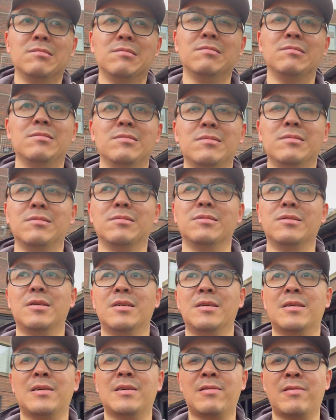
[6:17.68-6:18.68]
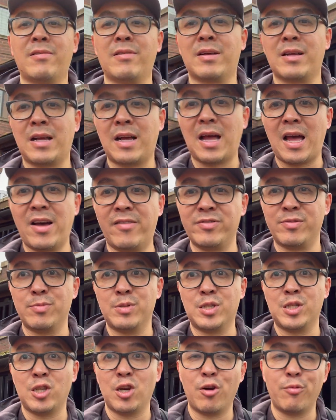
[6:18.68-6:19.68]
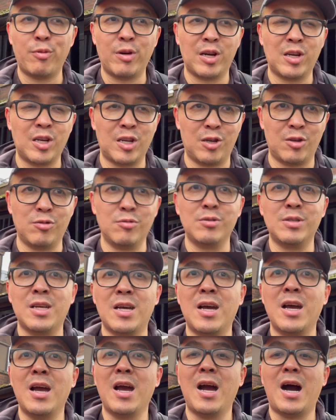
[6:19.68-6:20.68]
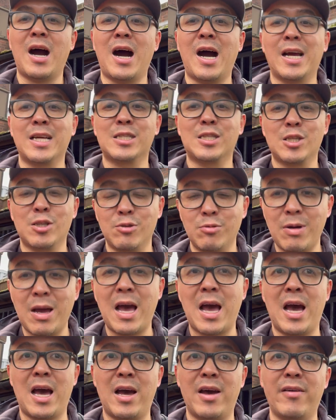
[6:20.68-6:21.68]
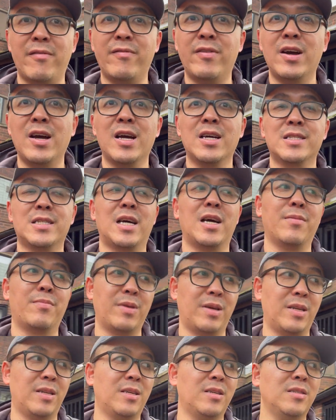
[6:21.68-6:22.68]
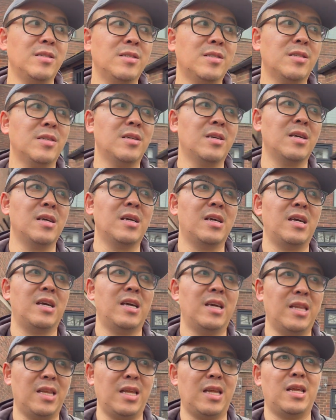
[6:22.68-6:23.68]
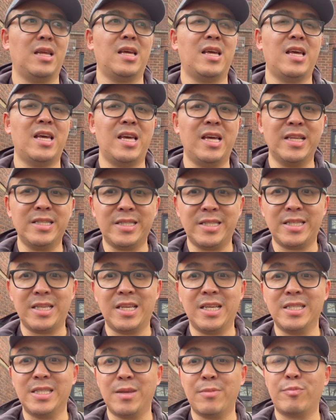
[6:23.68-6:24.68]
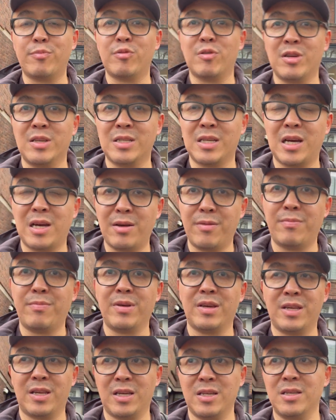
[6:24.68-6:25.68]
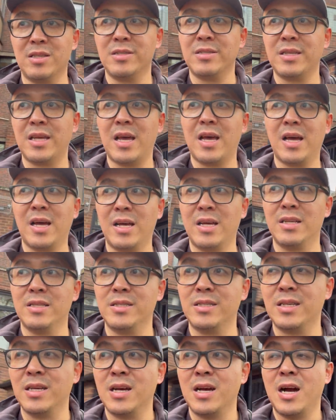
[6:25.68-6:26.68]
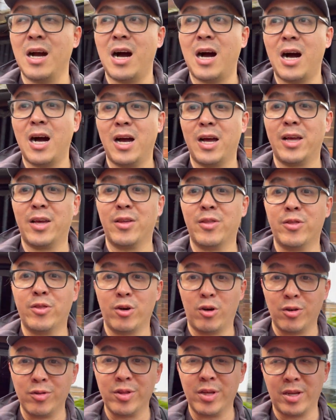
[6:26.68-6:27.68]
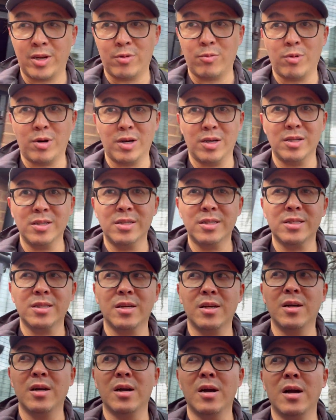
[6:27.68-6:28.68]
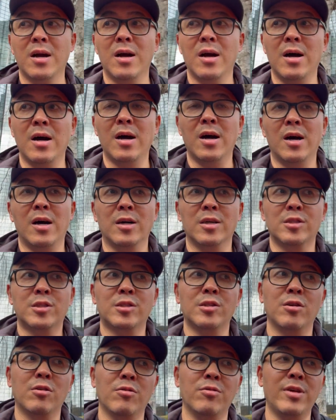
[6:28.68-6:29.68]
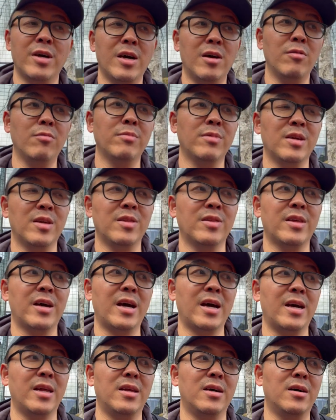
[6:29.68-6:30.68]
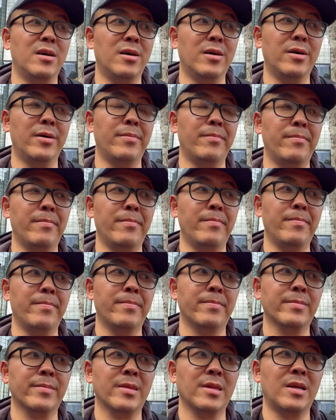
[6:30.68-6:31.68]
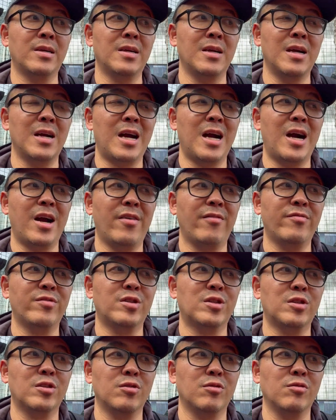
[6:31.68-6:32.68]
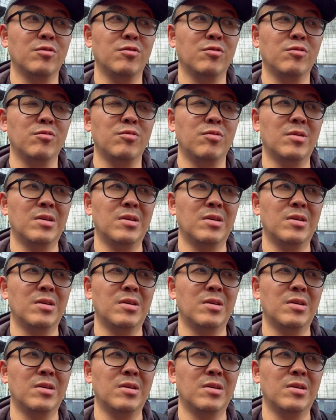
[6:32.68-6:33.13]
have some sobering news. I do have diabetes. It isn't pre-diabetes as I thought that it was. So that'll mean that I have to